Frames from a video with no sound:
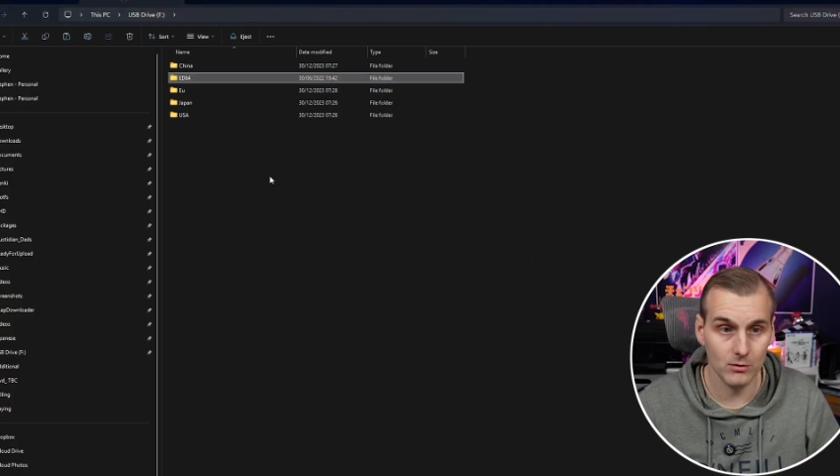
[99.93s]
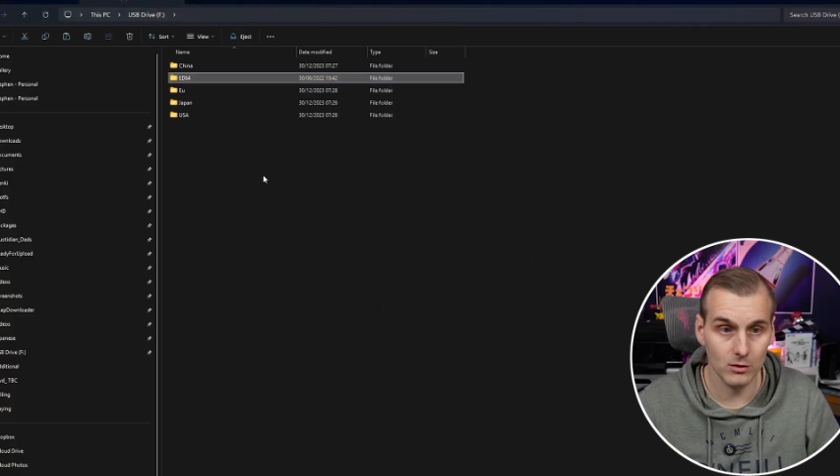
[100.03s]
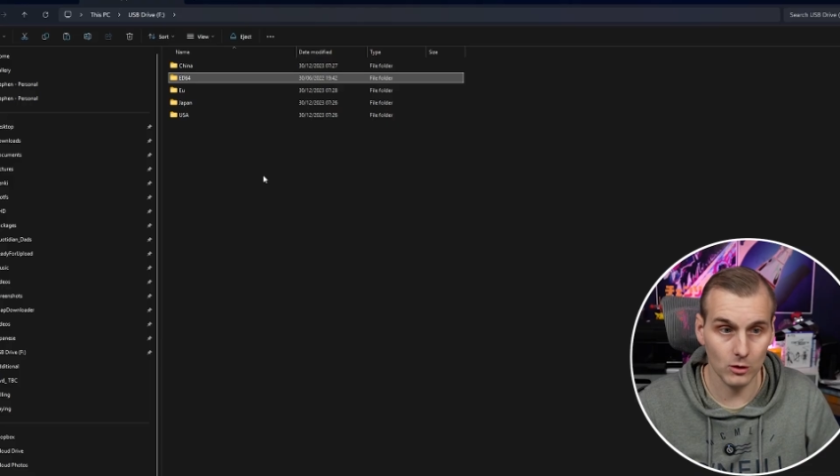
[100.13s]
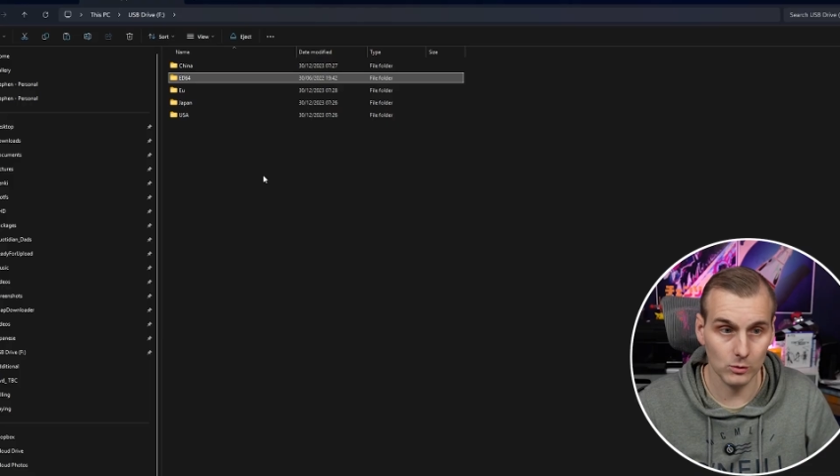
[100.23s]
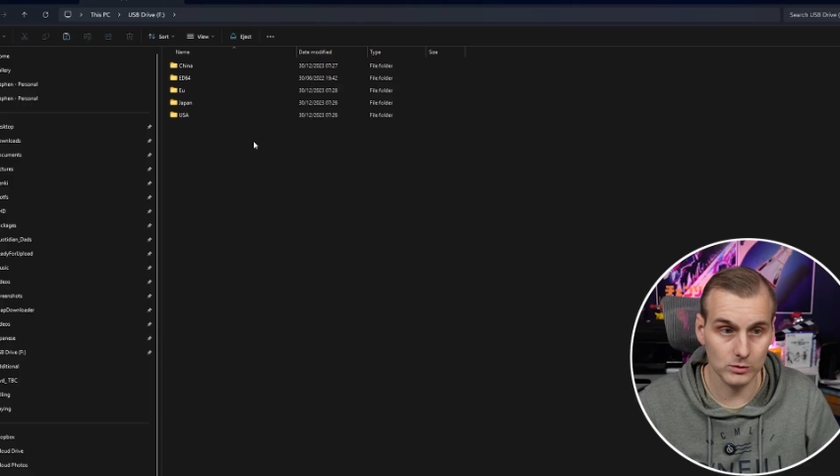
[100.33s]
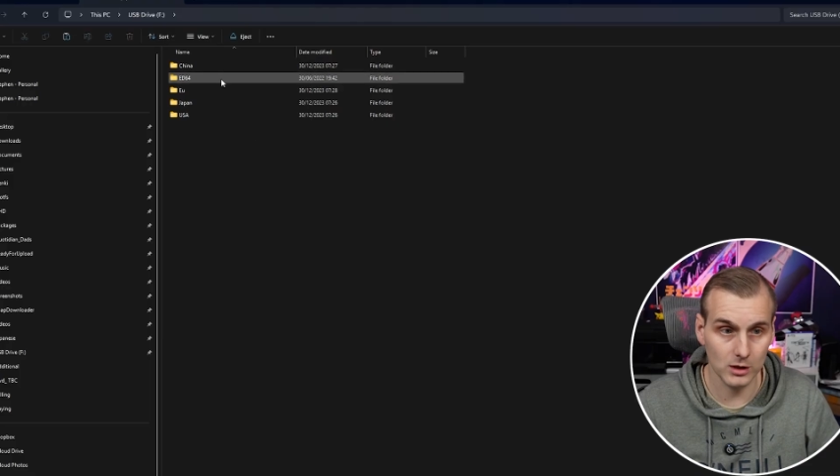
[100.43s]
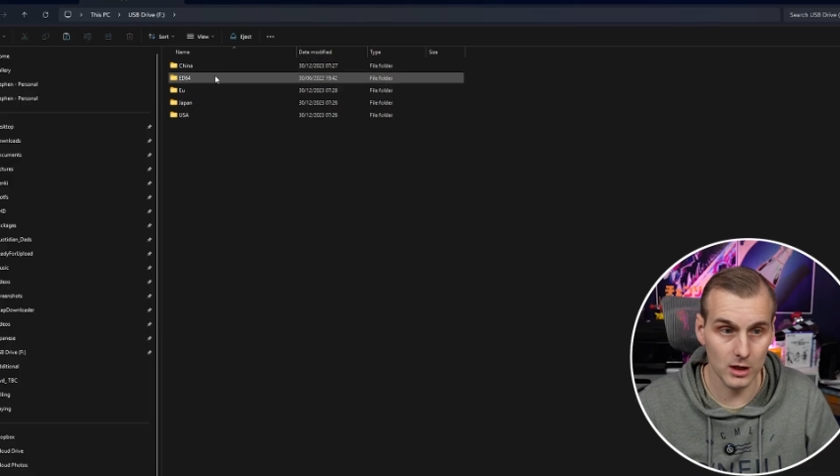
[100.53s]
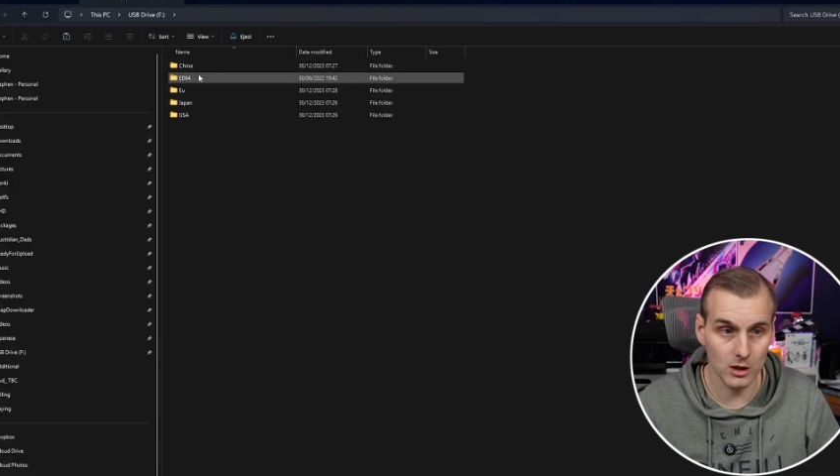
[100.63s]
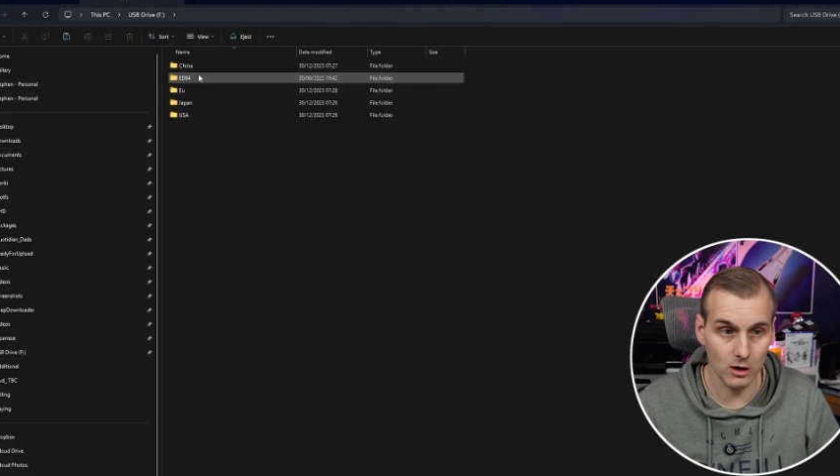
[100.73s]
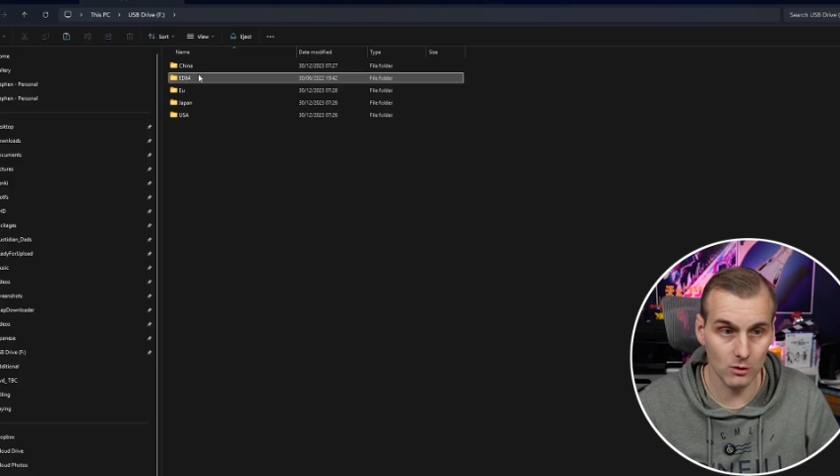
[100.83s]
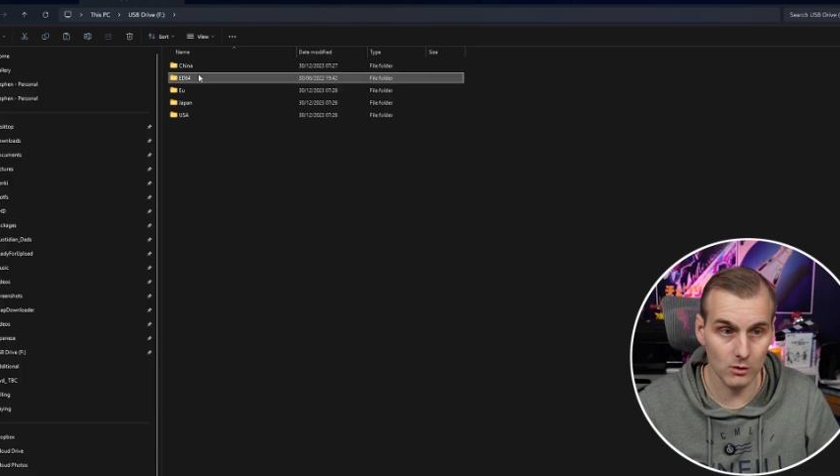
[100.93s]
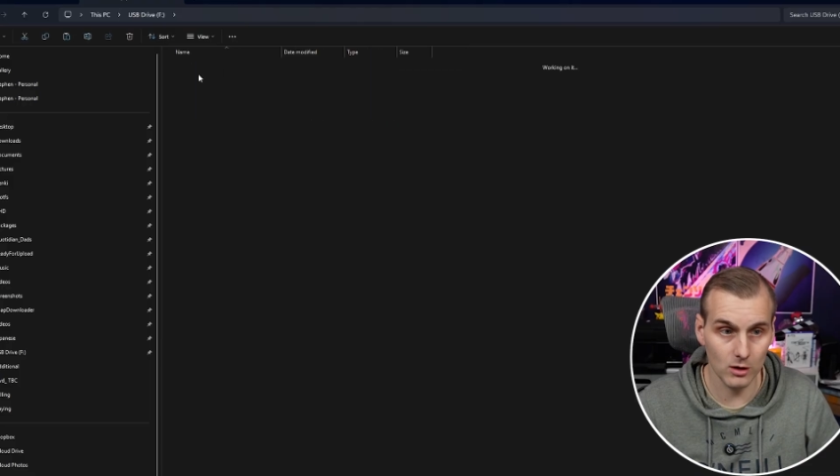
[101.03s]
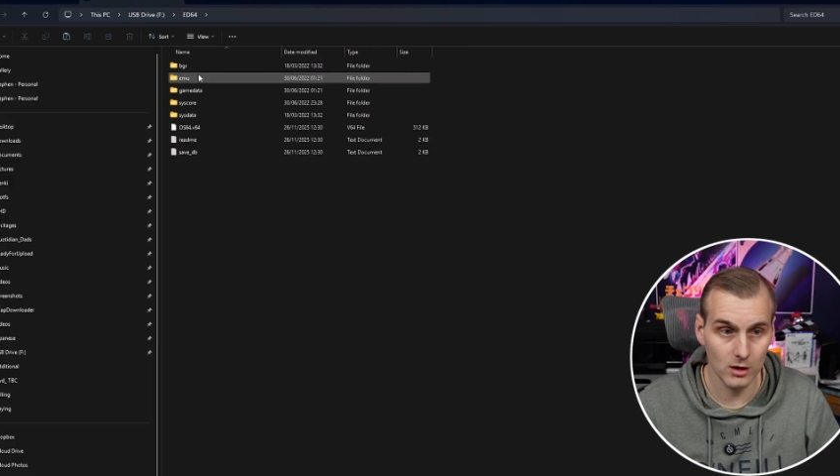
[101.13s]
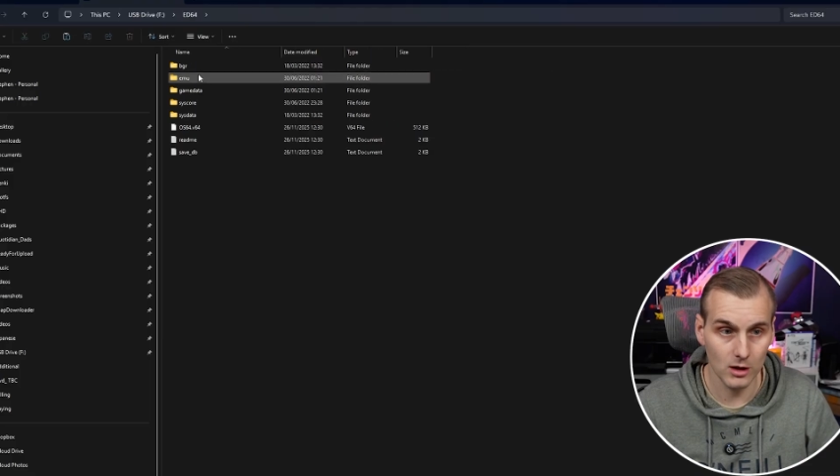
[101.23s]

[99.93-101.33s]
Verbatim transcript: So there you go.